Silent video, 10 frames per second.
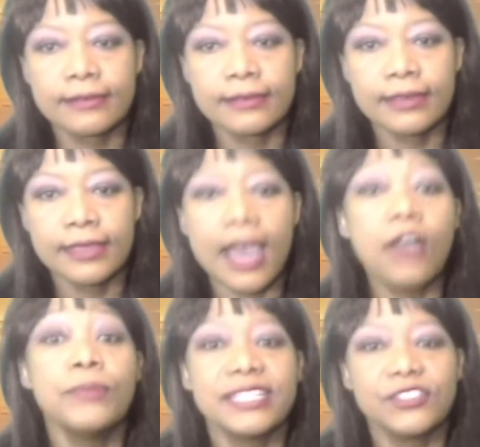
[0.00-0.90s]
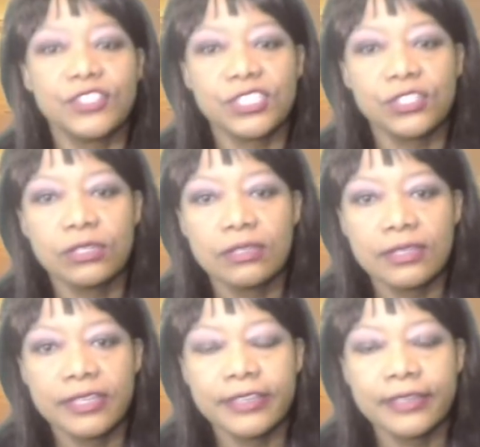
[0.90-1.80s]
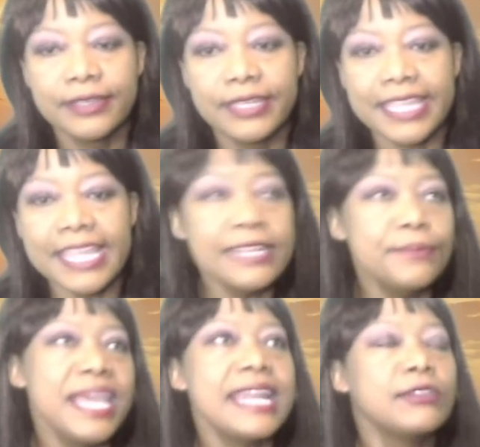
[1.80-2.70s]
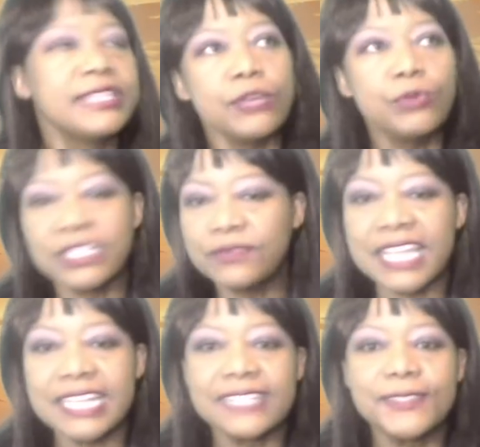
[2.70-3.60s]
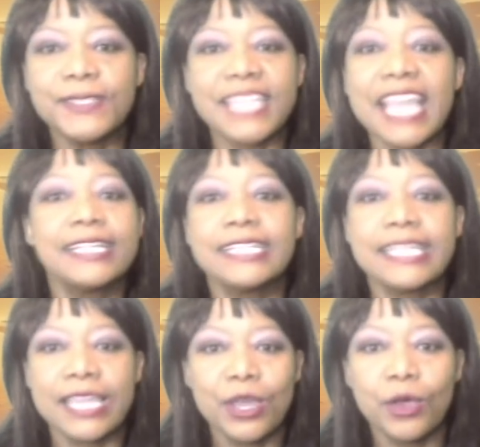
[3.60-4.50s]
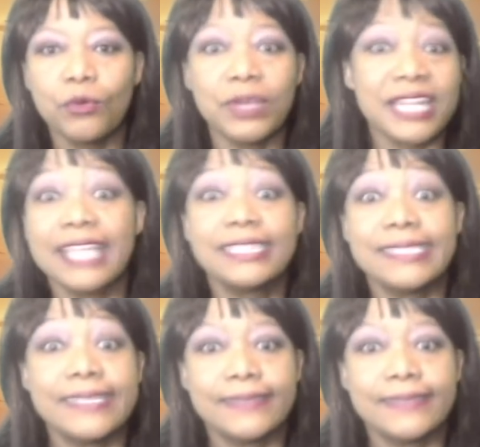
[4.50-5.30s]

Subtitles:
How much? Any man out there would have done exactly what I did.